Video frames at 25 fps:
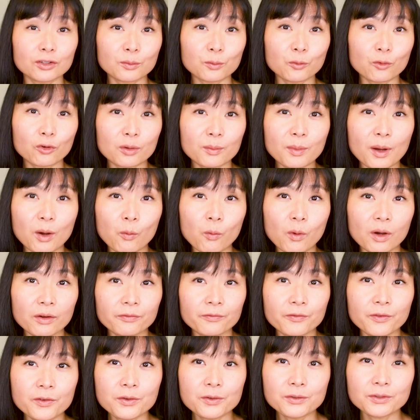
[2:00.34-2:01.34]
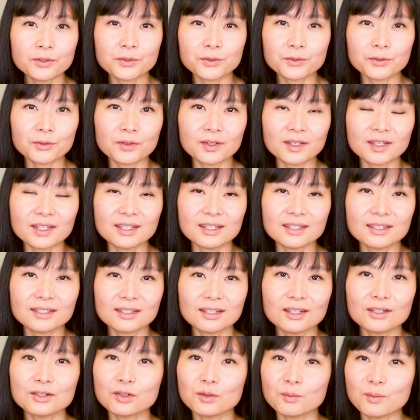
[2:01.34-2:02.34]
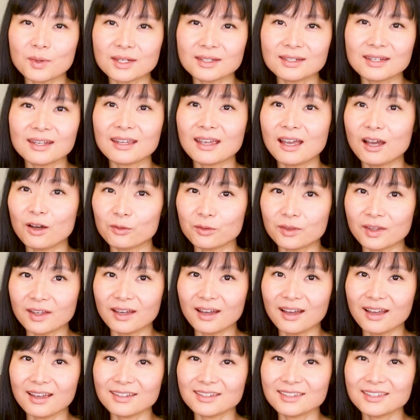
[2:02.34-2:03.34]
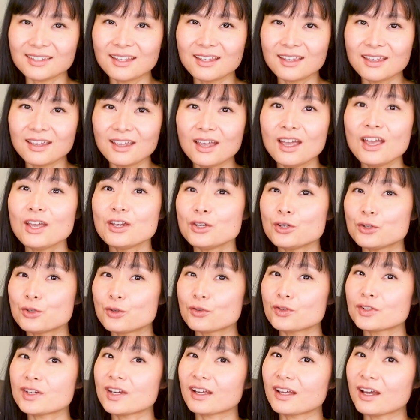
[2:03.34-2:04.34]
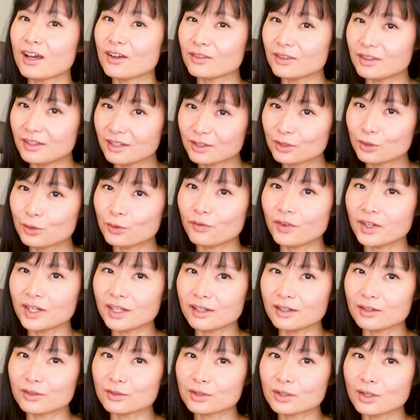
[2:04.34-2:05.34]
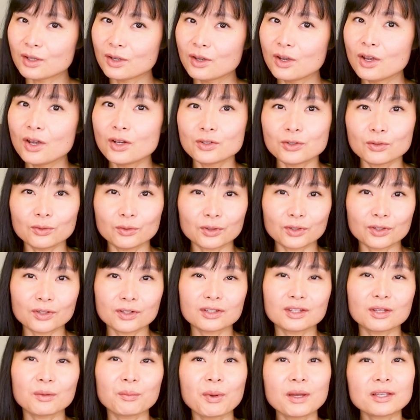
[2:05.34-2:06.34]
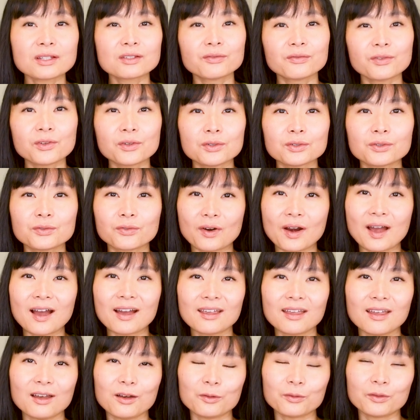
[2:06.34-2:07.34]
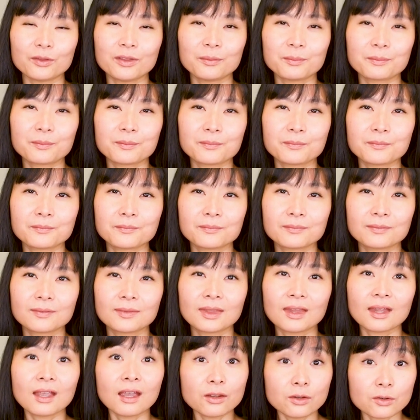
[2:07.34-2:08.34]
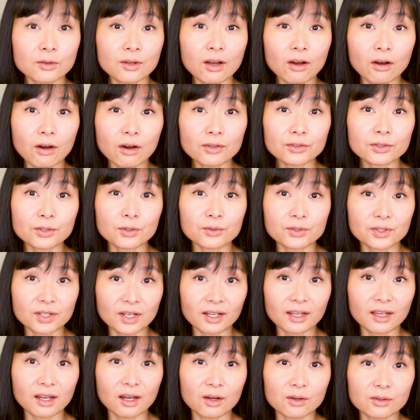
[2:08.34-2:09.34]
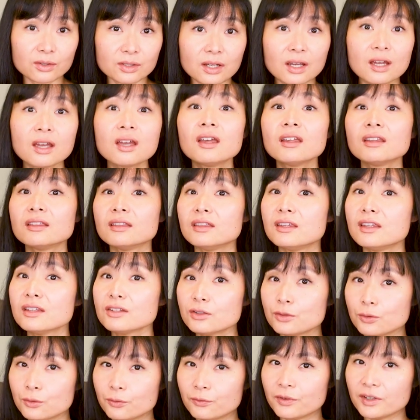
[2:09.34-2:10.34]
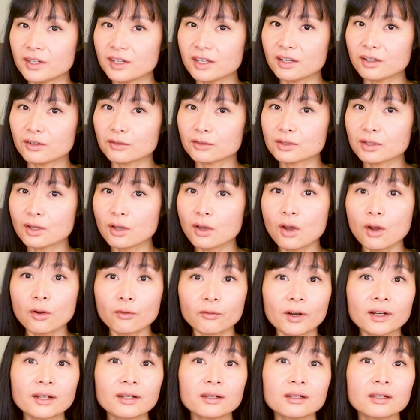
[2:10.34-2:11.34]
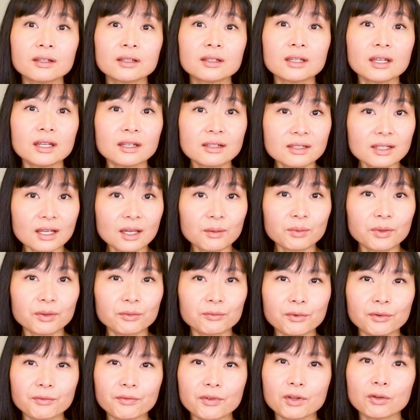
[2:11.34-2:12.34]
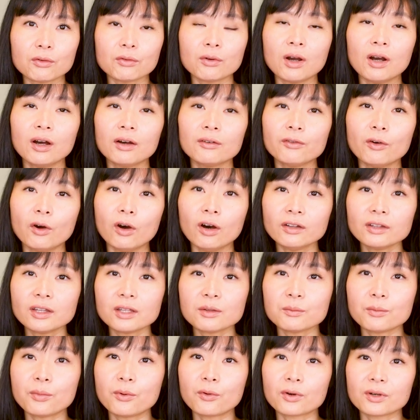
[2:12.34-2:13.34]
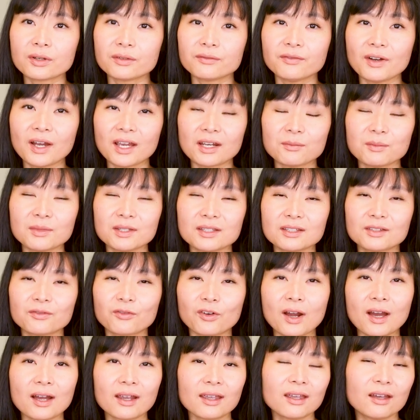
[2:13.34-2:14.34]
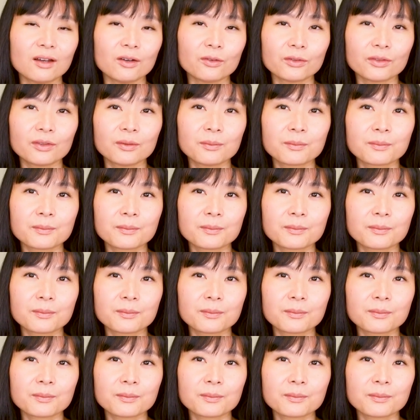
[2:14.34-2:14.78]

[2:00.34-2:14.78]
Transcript: learn more about what foods you should eat to maintain healthy eyes, you should check out these 2 videos to learn the best foods for eye health. You can also check out these 2 videos for an in-depth review of all the important vitamins for eye health.